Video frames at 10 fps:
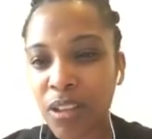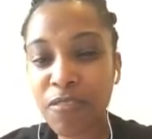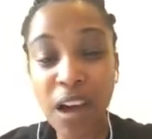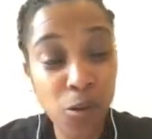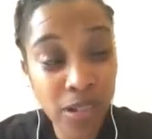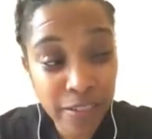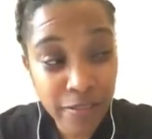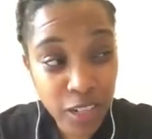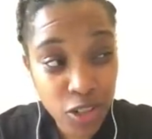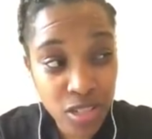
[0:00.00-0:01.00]
fungal
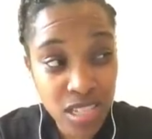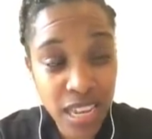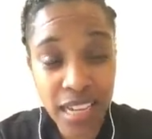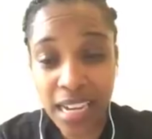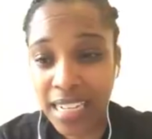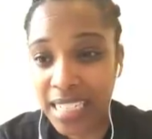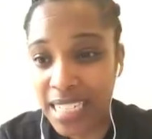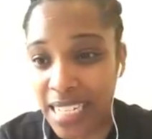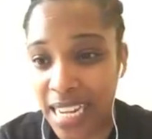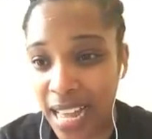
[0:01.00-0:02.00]
infections like
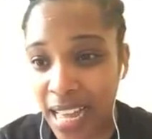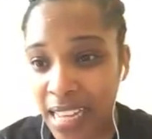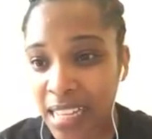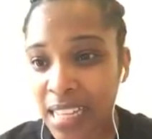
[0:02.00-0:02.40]
Candida.